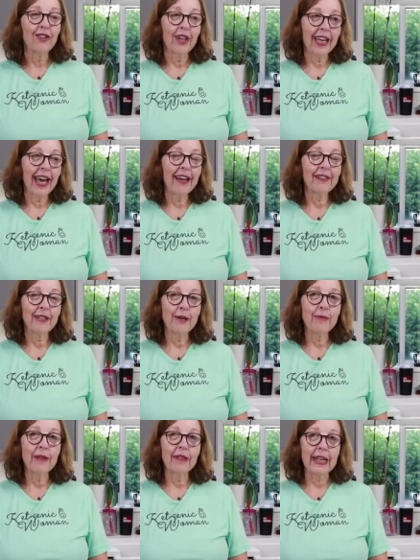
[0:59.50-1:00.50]
look at
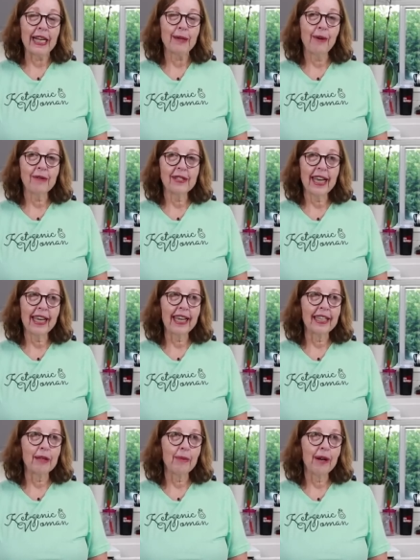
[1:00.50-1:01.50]
them and think about
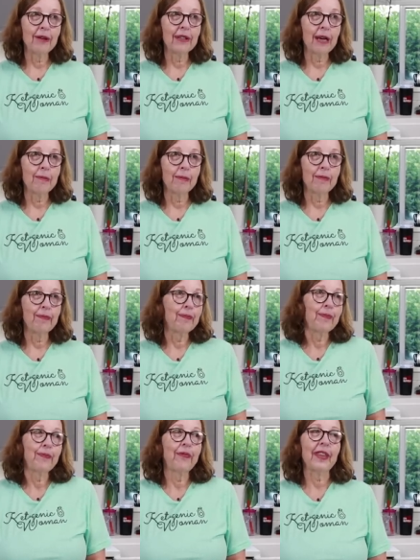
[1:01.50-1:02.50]
taking them out, I'm
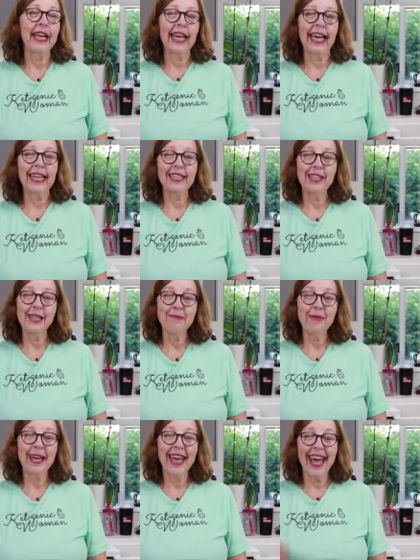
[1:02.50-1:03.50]
thinking to, in my